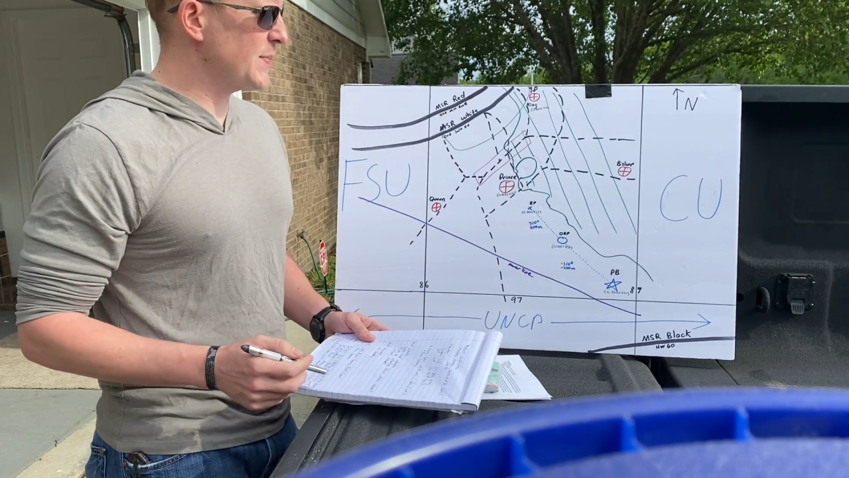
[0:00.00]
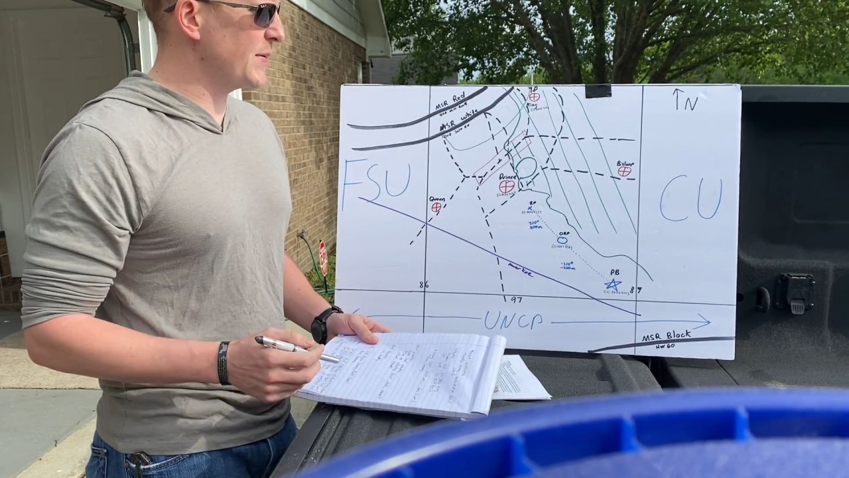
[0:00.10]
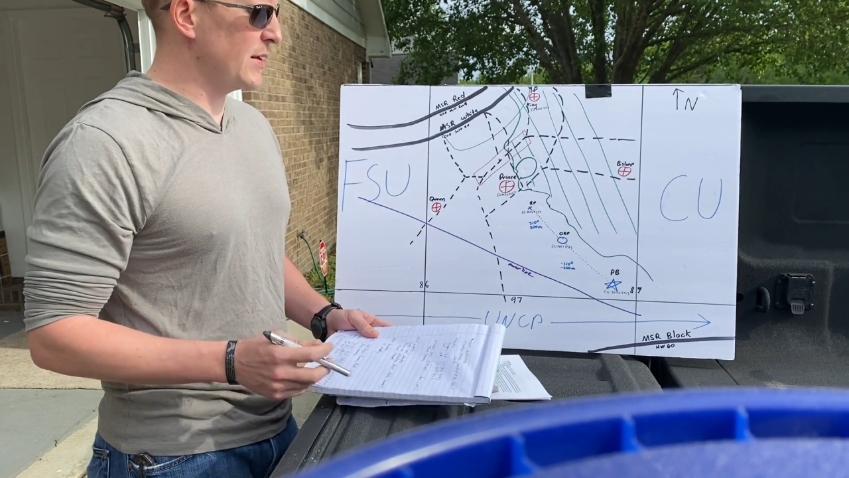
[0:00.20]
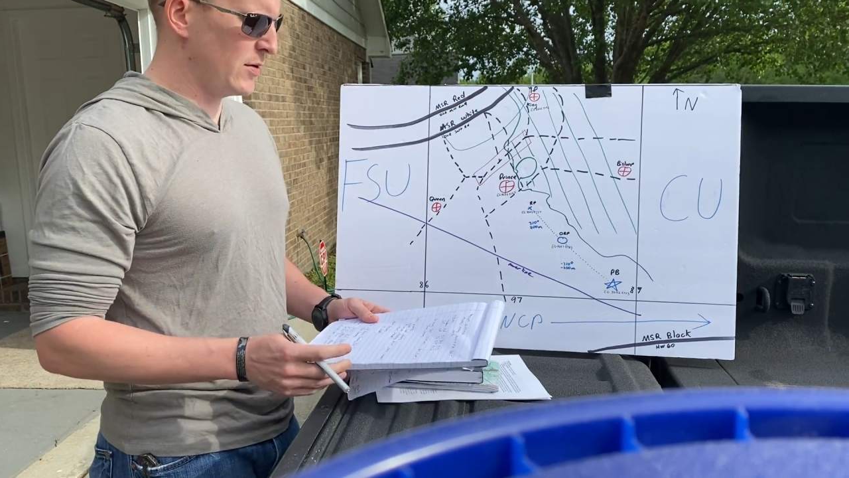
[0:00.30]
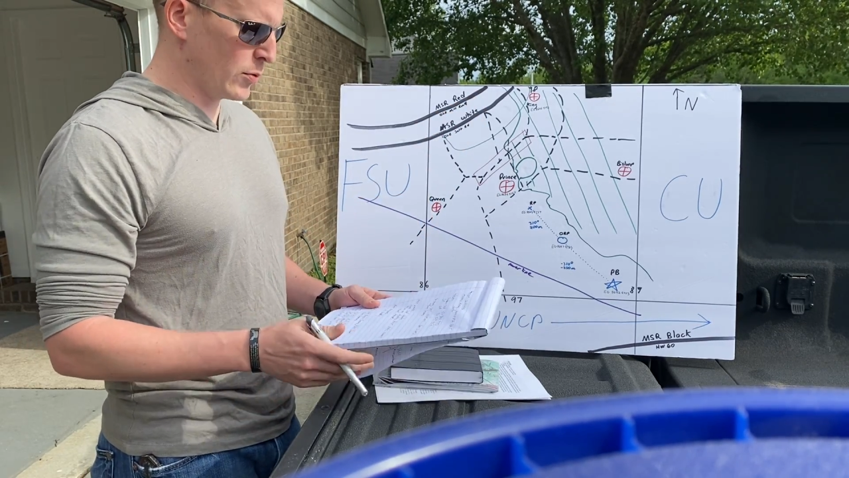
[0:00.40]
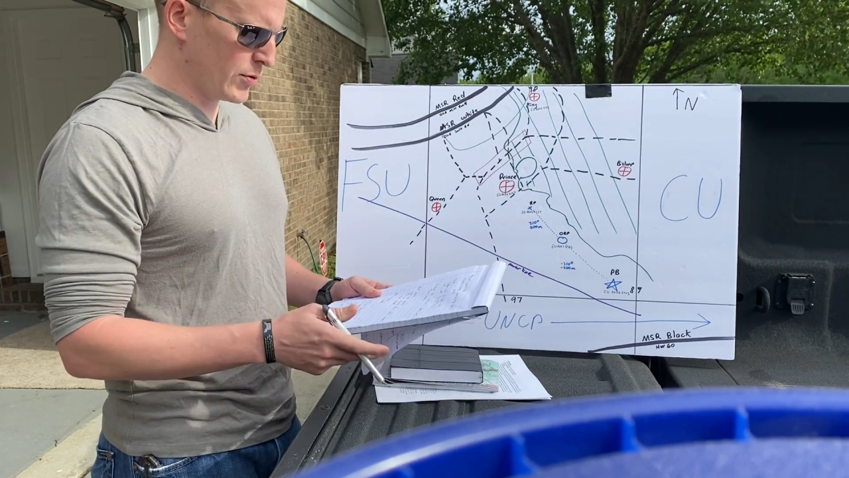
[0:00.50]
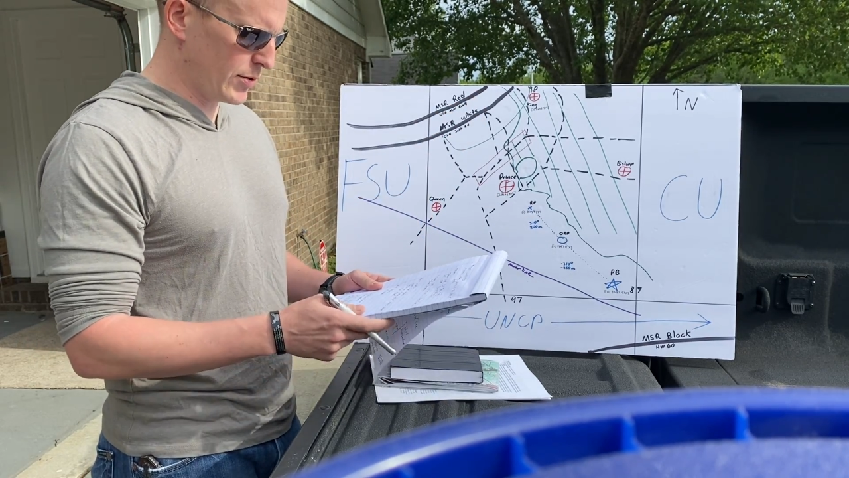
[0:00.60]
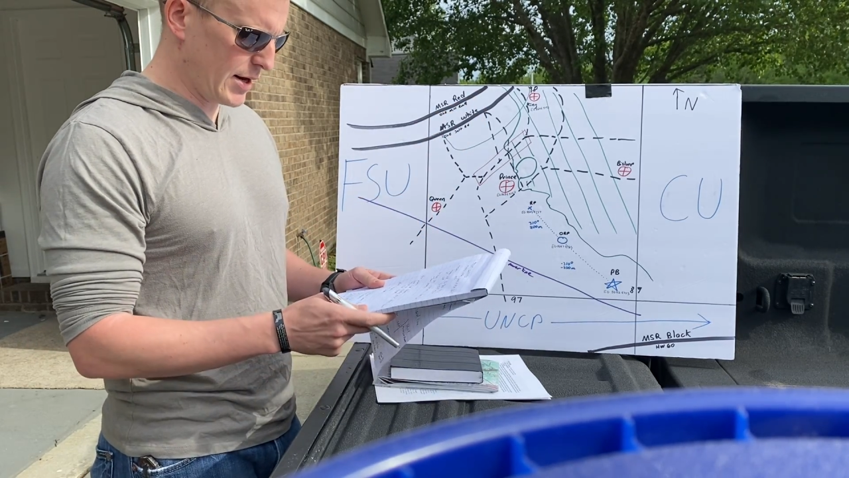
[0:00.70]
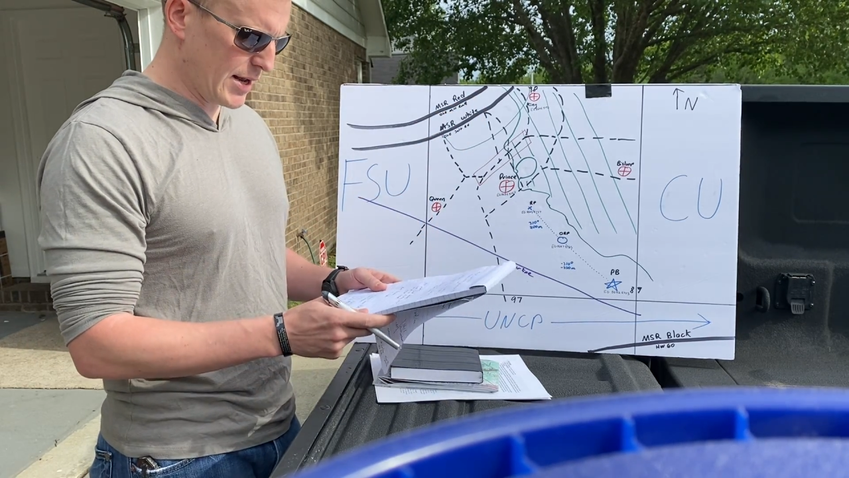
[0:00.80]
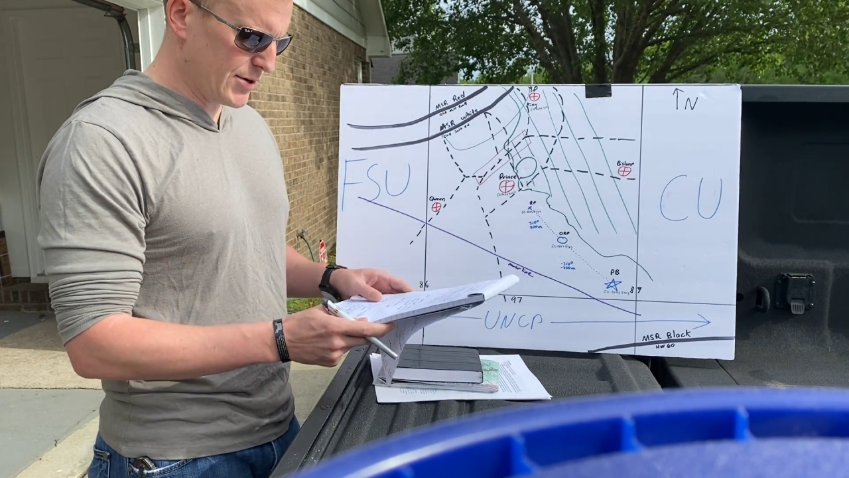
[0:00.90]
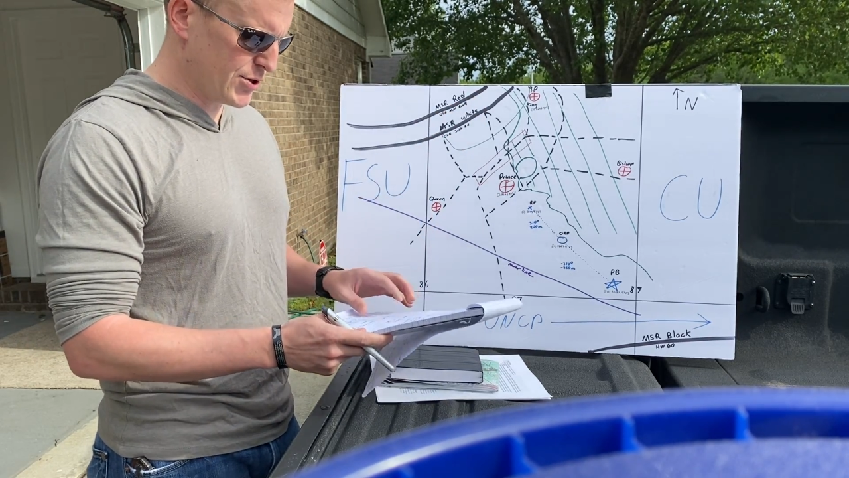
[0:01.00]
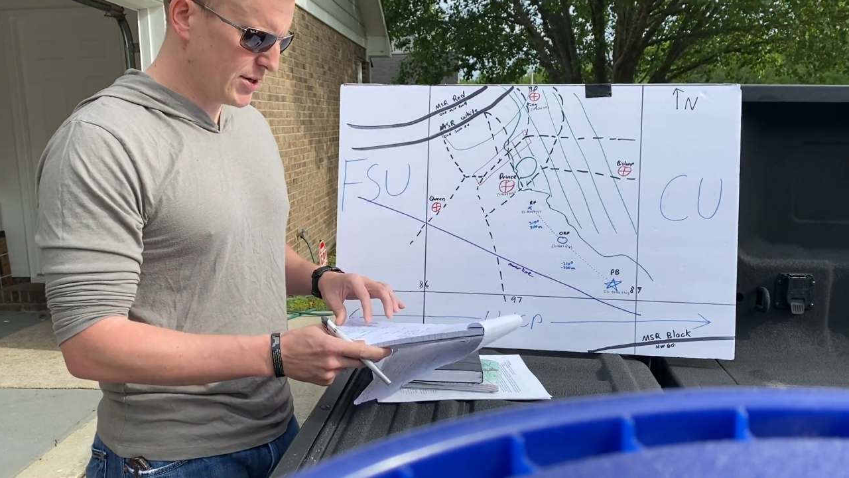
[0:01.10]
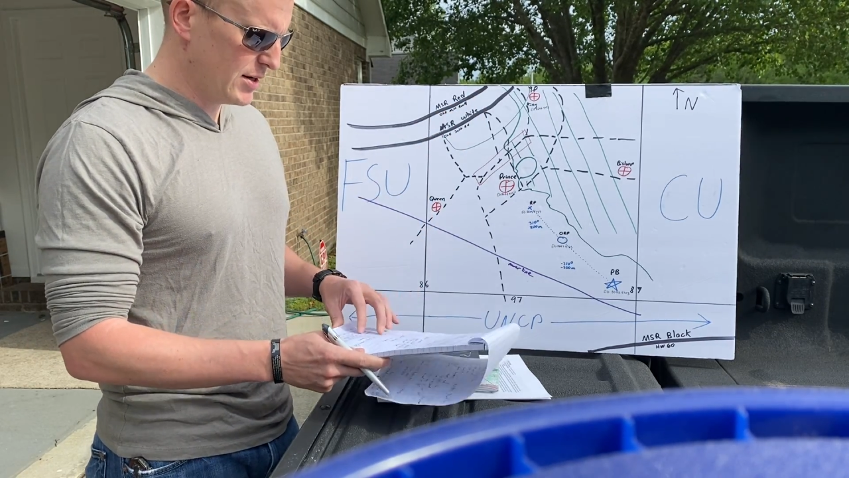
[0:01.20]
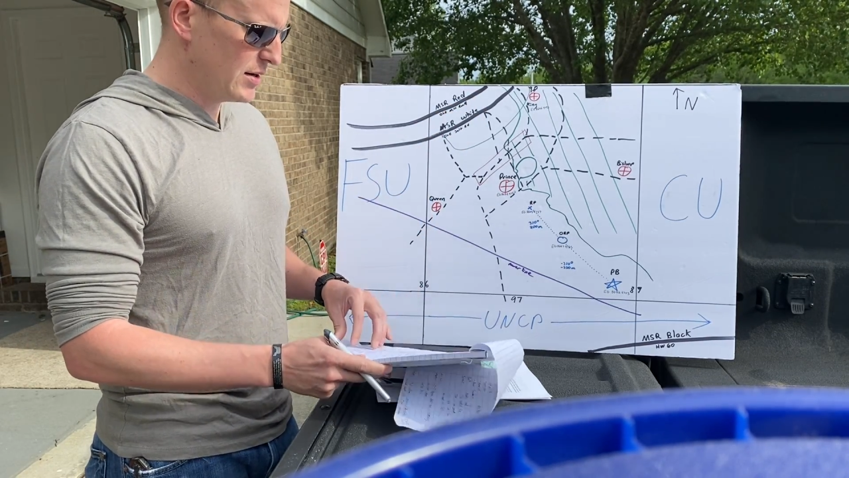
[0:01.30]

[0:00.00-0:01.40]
up on the northern edge,